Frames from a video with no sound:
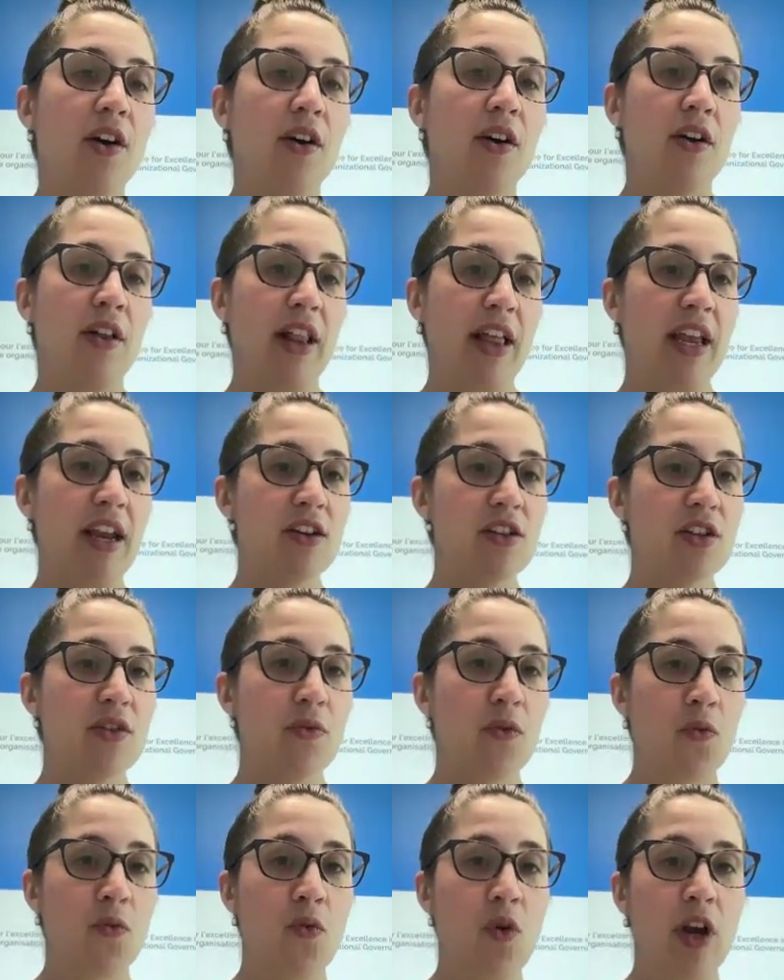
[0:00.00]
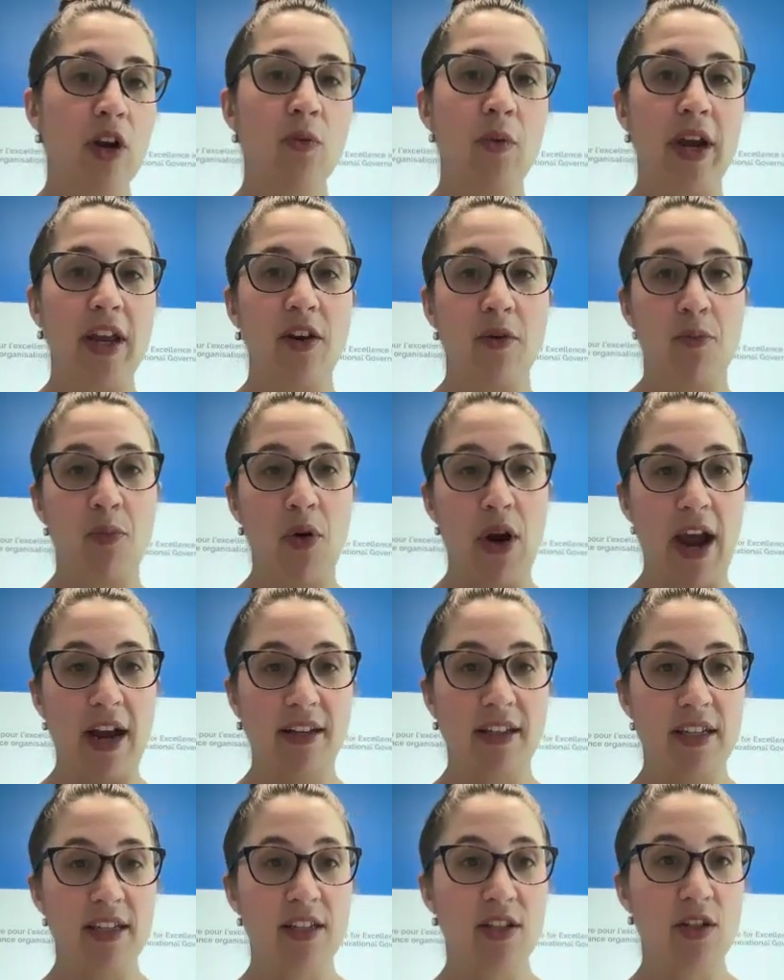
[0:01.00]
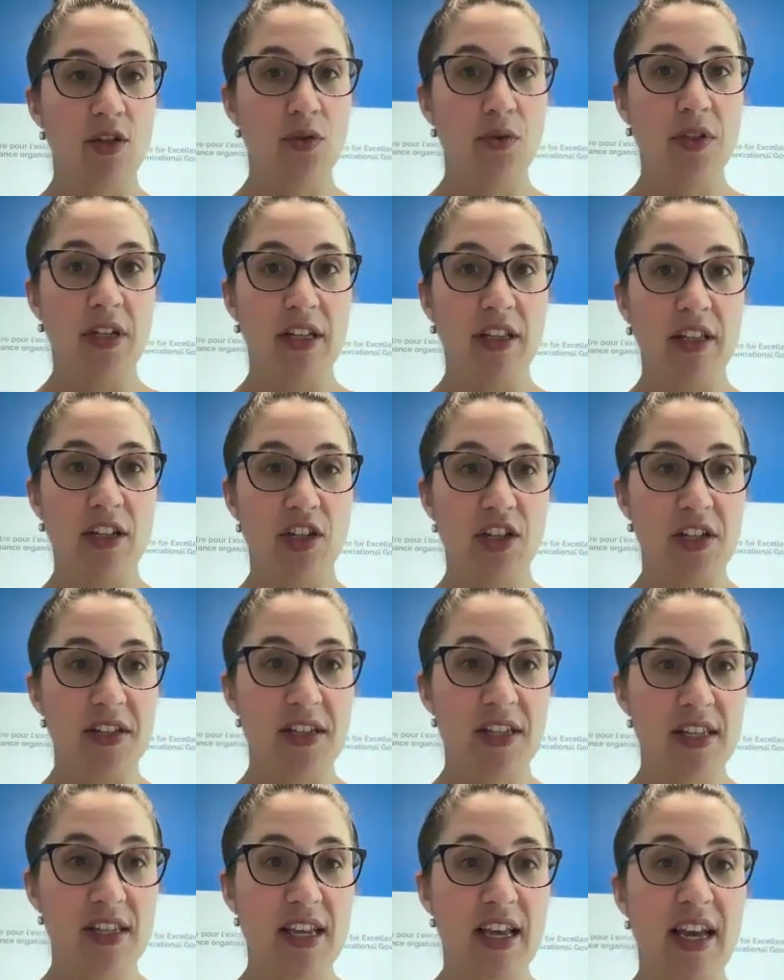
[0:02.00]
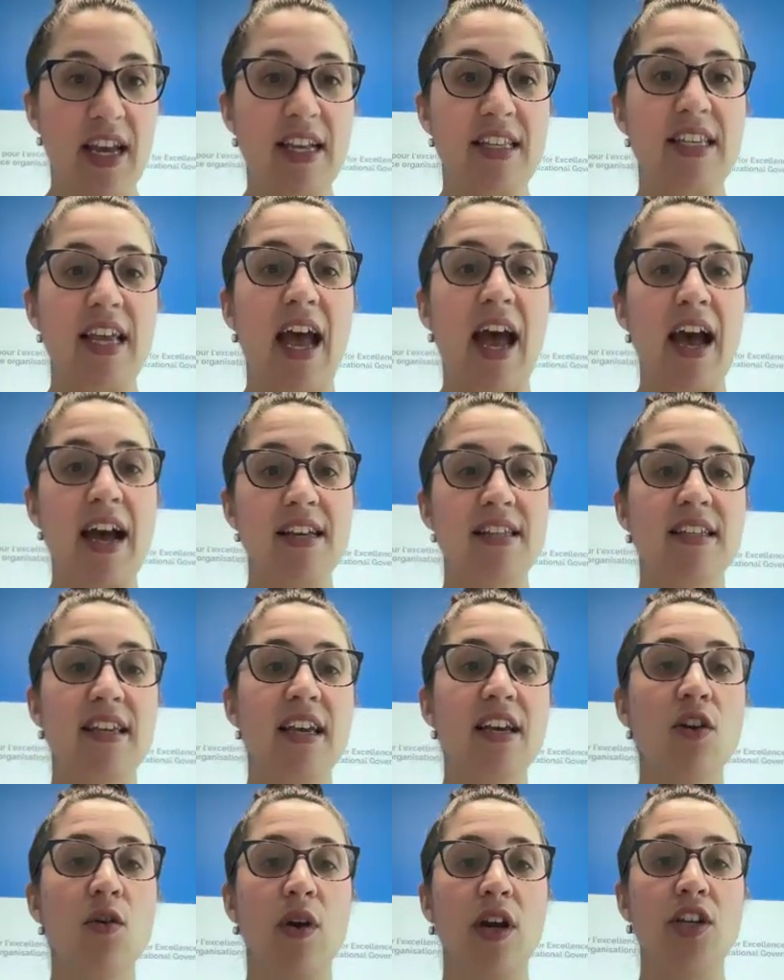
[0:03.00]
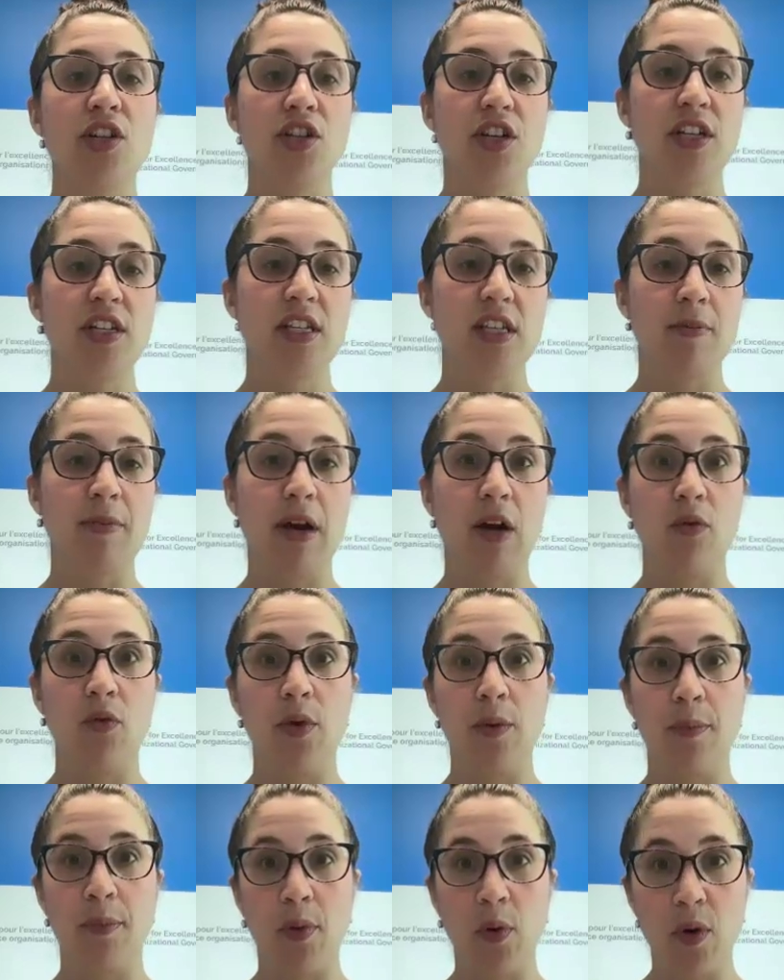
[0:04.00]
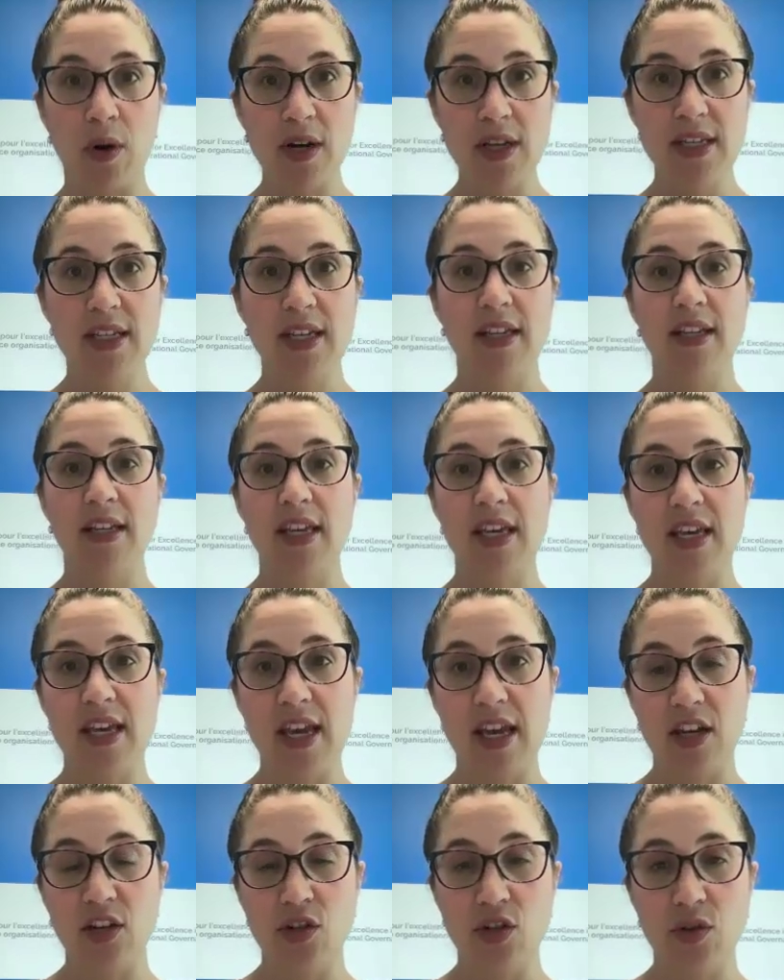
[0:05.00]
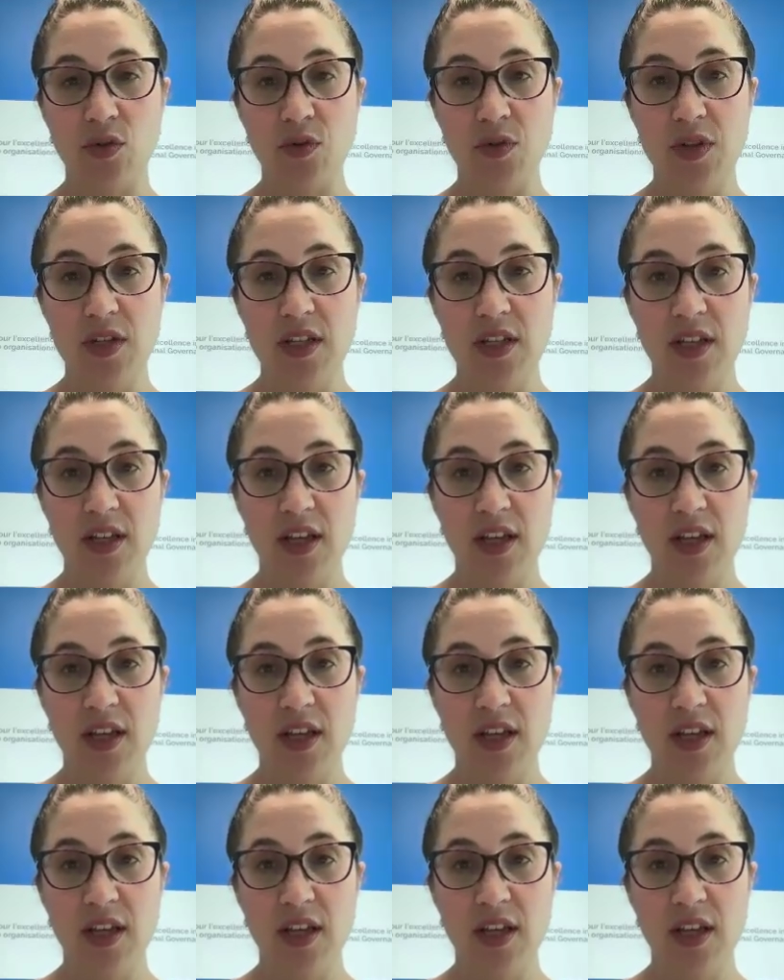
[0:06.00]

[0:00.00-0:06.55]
Well, here's one way to practice due diligence. It's asking questions about reports and key issues.